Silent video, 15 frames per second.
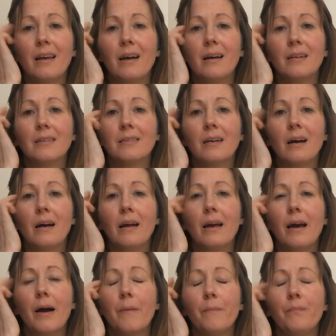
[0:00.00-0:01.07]
as I
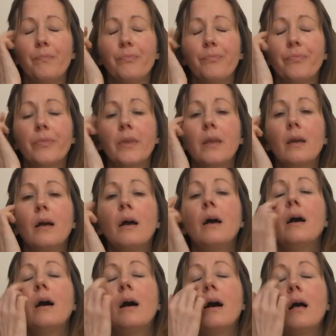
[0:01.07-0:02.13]
am.
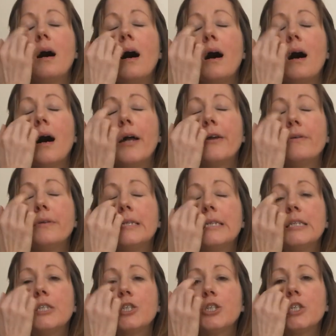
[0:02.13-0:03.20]
I don't need
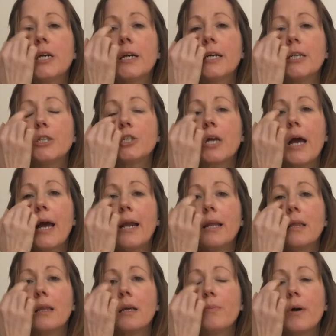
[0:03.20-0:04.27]
to change
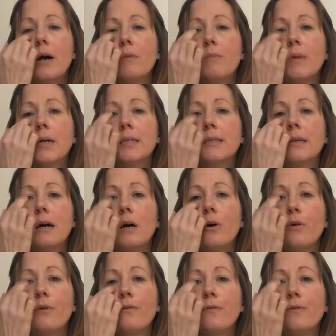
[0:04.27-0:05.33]
anything about
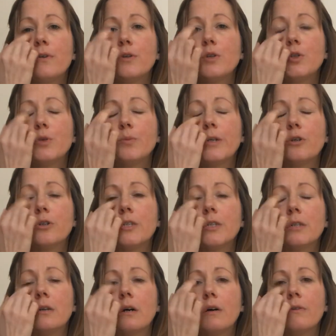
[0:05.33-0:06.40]
myself to be good
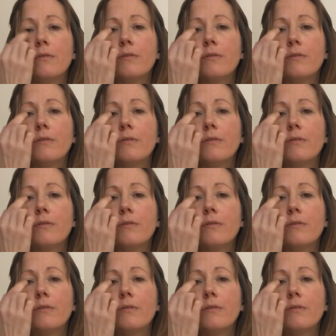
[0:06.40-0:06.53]
enough.